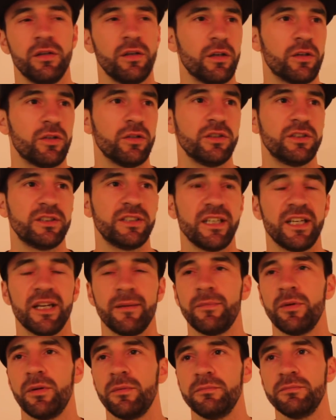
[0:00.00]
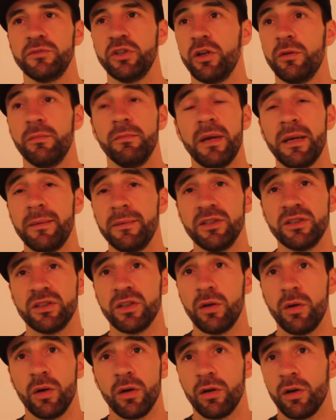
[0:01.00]
I couldn't say that, but maybe
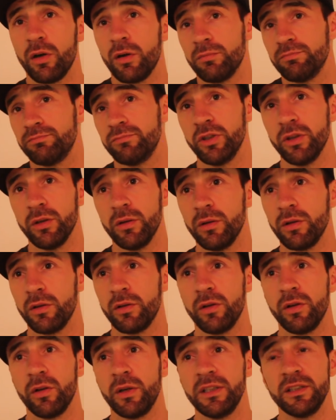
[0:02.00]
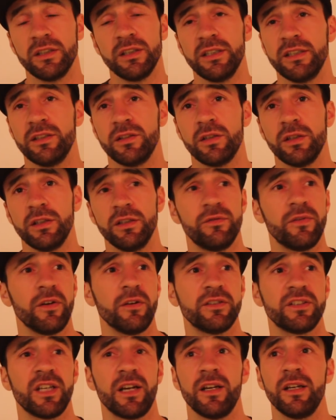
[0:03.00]
so. I don't know. He's
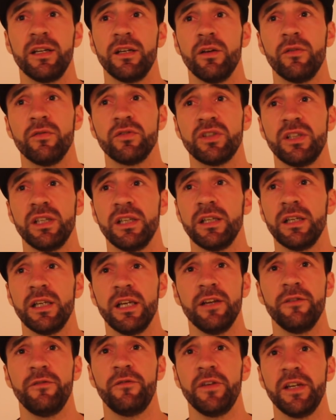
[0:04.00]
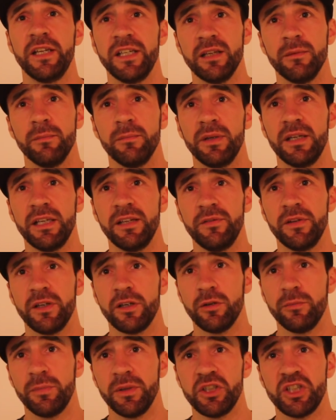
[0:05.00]
very talented. Obviously, if he didn't believe he
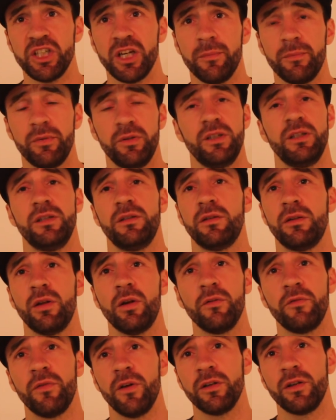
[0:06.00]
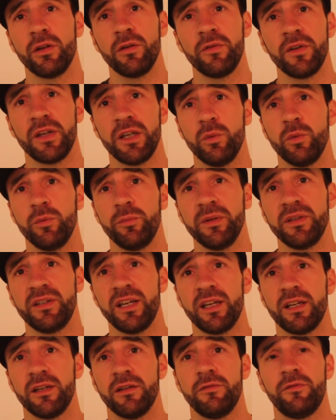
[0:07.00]
could be champion, I don't think he would be
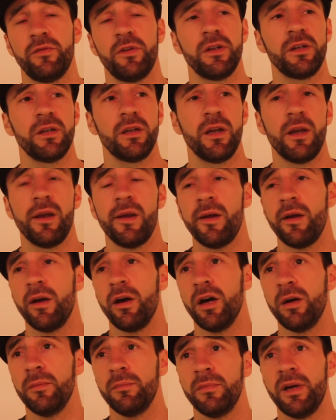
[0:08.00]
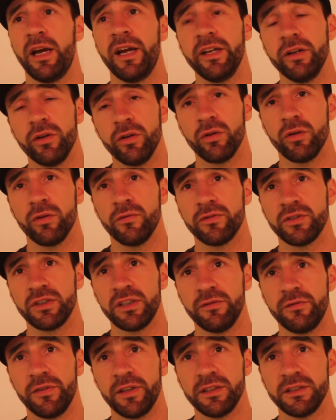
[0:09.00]
taking the fight. Eddie Iron
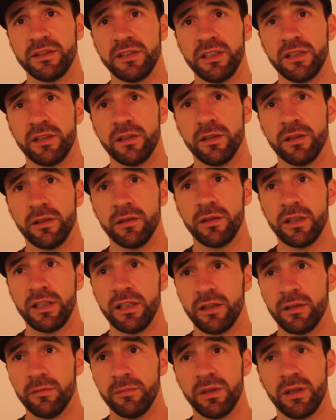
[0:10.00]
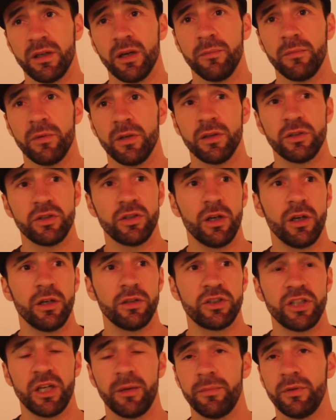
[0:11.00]
obviously thinks he can become the
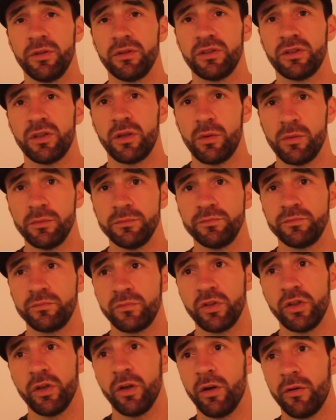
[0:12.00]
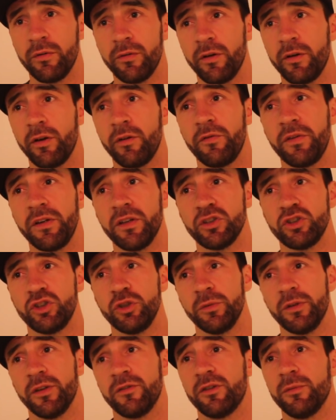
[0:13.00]
champion, so I don't think they're
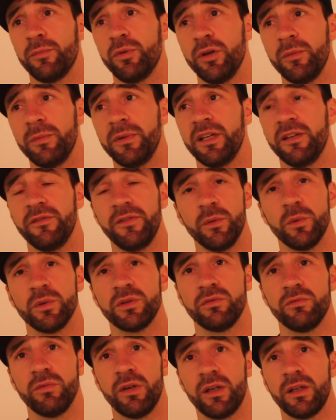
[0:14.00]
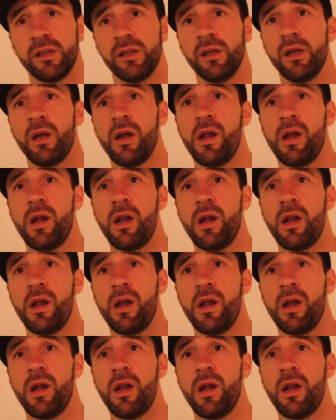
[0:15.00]
stupid enough to put him in if he wasn't ready.